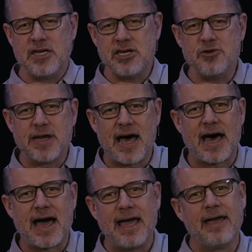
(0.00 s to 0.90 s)
And you and
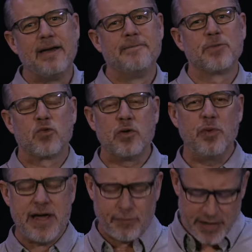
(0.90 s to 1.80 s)
I,
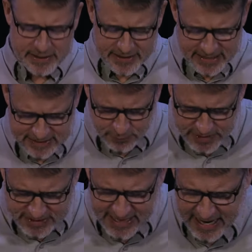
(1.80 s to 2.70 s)
when we read this and
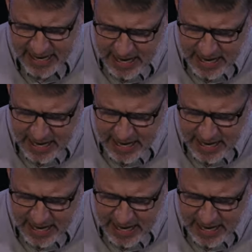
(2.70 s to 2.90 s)
we say,